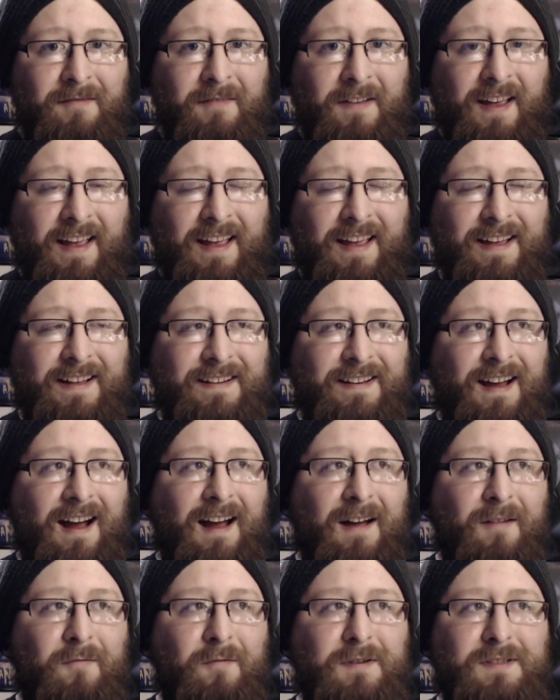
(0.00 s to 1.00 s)
And
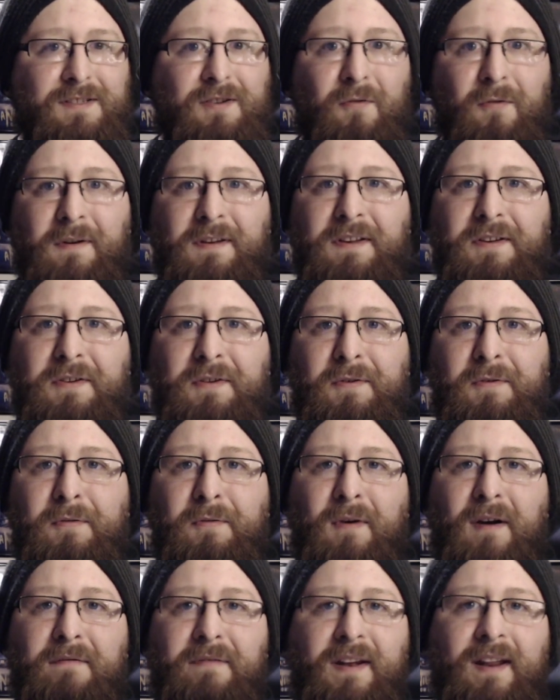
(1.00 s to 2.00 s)
I was going to
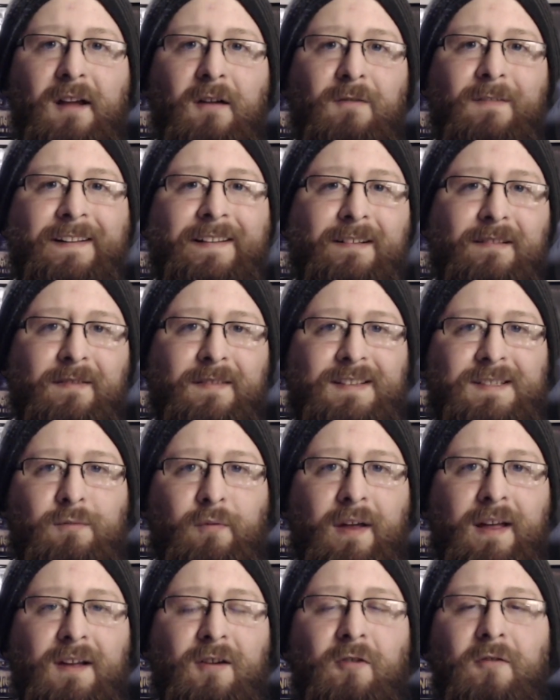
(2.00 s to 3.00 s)
do a video later this
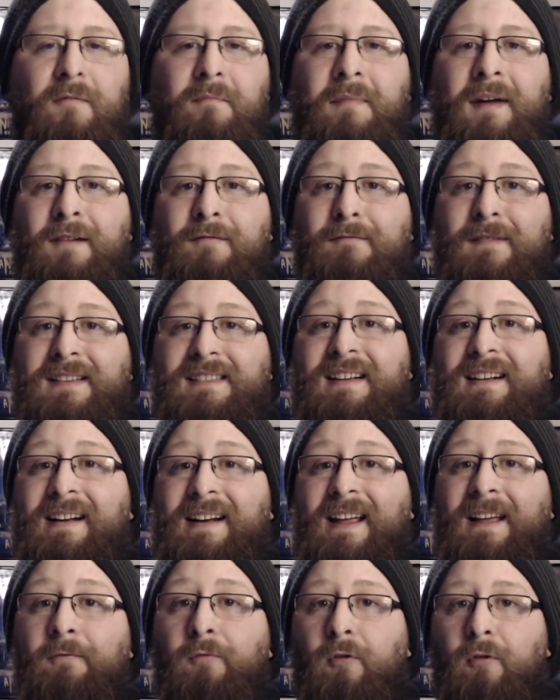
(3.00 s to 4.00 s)
week on my Resident
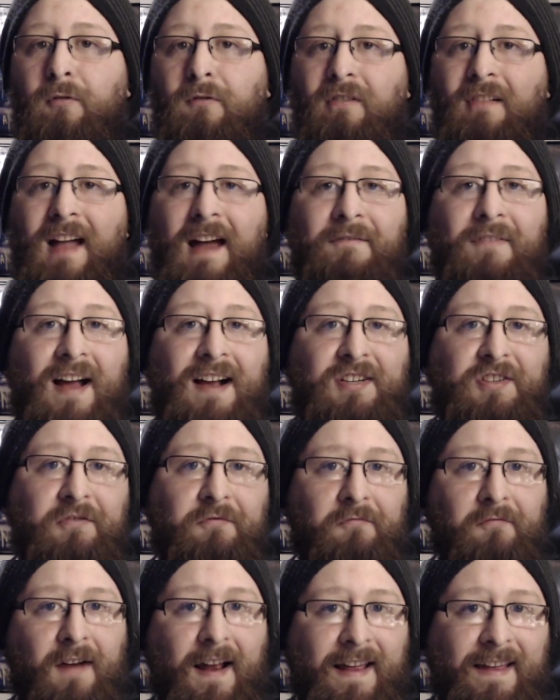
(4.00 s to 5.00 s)
Evil live action
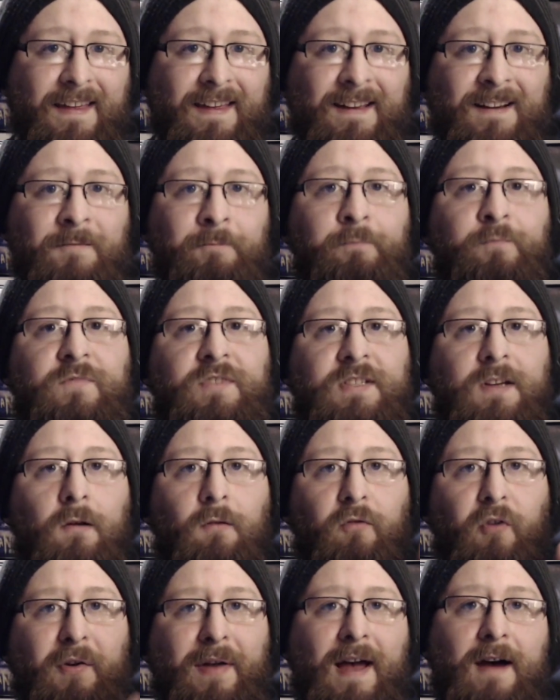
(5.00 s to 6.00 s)
ranking, so
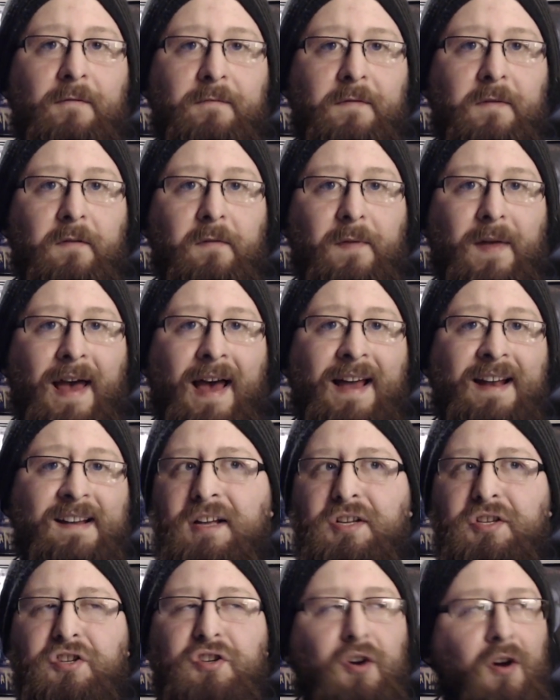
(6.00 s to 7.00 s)
look out for that.
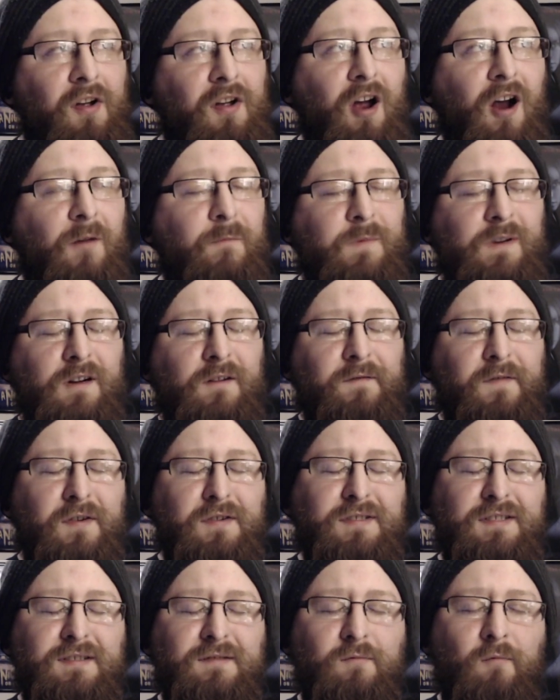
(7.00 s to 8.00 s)
John Carpenter
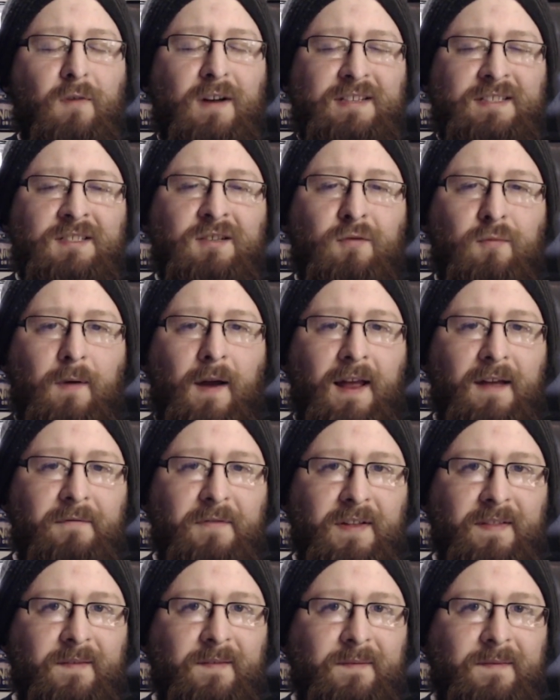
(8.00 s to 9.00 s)
versus Wes
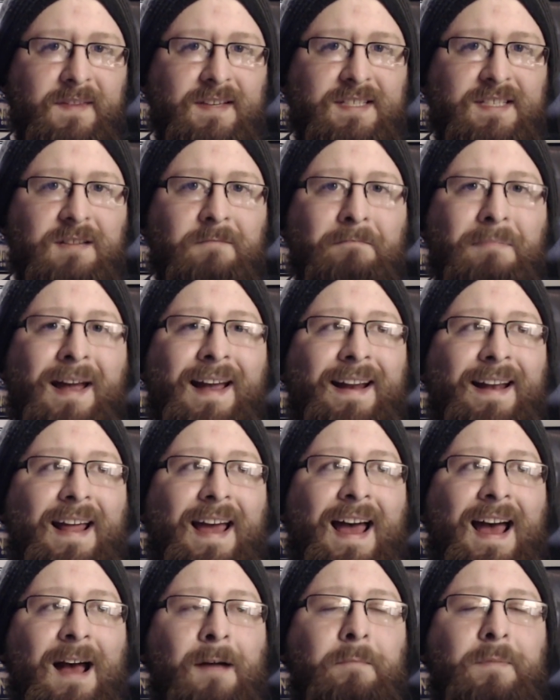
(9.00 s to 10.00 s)
Craven. This debate
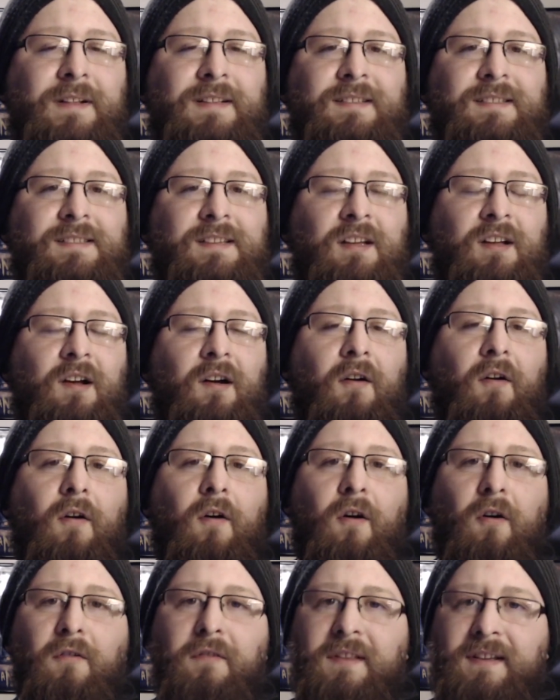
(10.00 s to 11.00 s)
happens
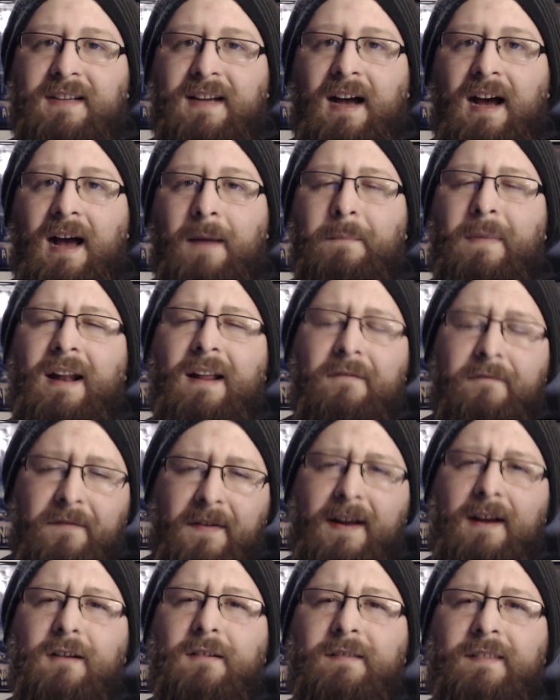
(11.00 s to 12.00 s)
all the time, and I
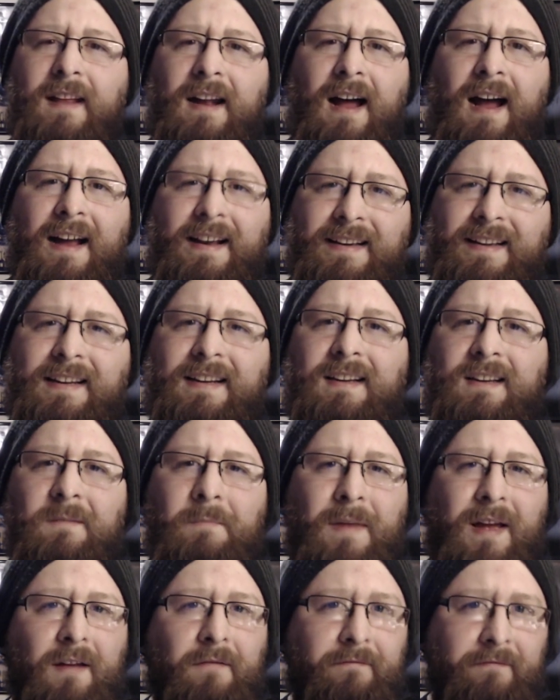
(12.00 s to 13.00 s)
figured that I needed to
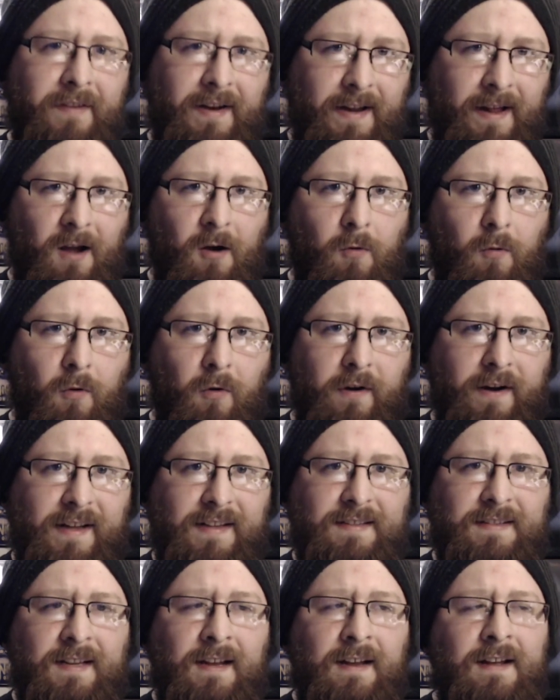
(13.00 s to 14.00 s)
make a video on it.